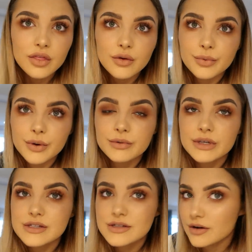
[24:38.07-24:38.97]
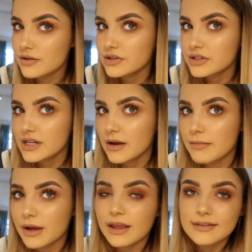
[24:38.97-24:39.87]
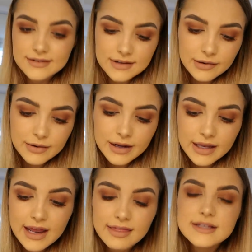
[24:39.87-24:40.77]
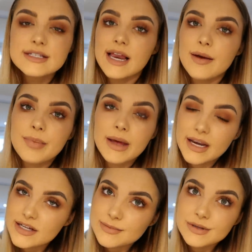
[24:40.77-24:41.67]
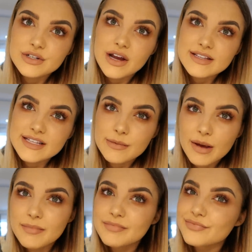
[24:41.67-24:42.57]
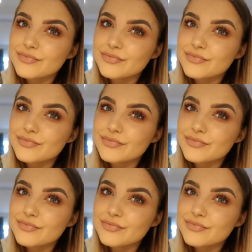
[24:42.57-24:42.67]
The wounded soldiers come back in, so I'm going to end this clip and I'll speak to you guys in a bit.